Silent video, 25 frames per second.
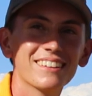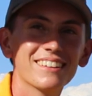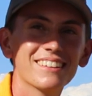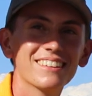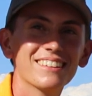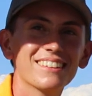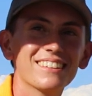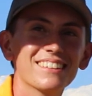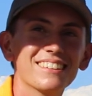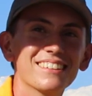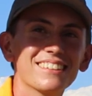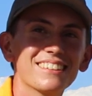That
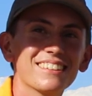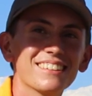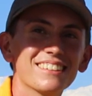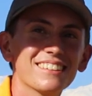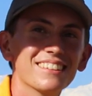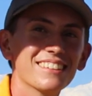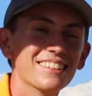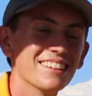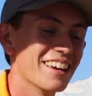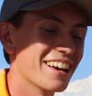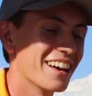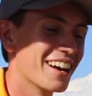was pretty
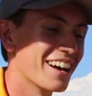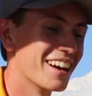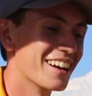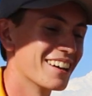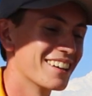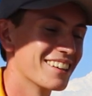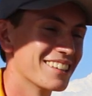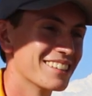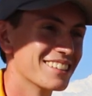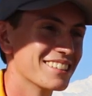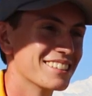cool. Yeah.